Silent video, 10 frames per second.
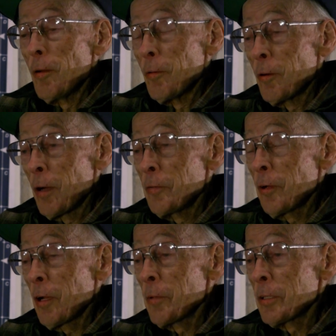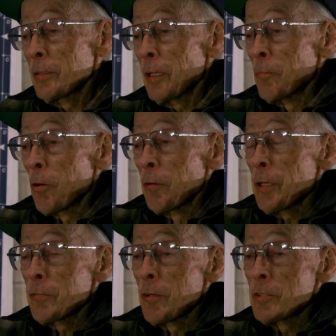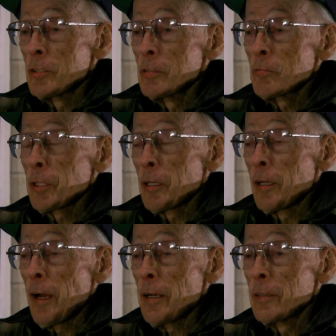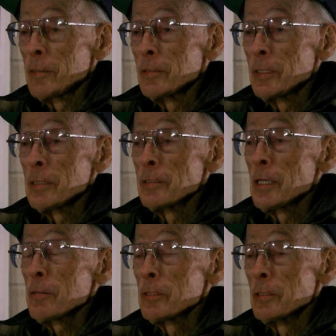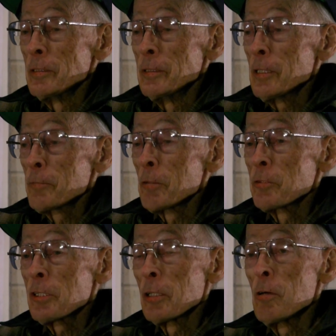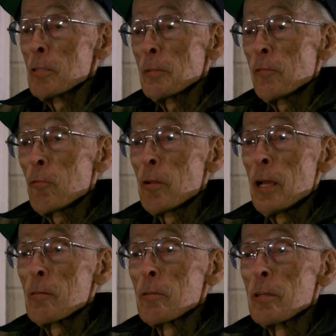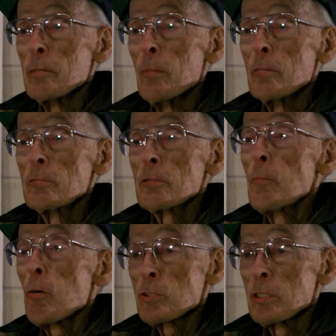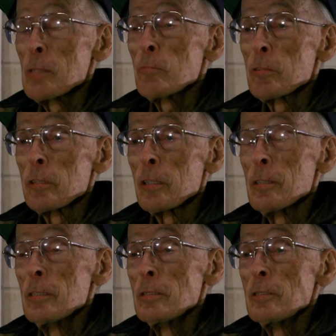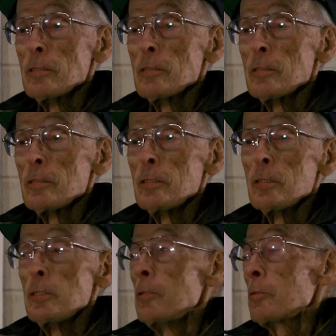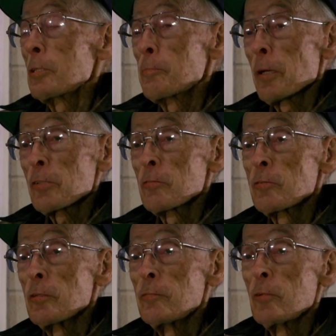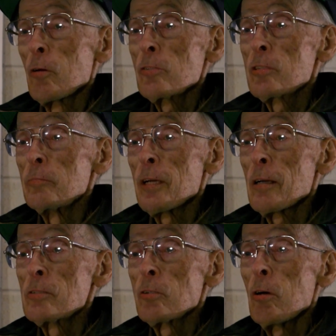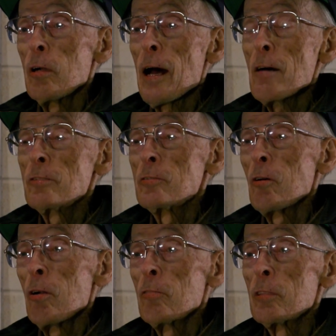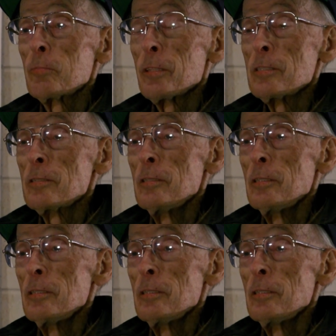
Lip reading: Well, I tell them to get more interested in what they got here. The airport was here long before they were there, where most of them were there. You look at the pictures of the Lordship now, it's all houses all over the place.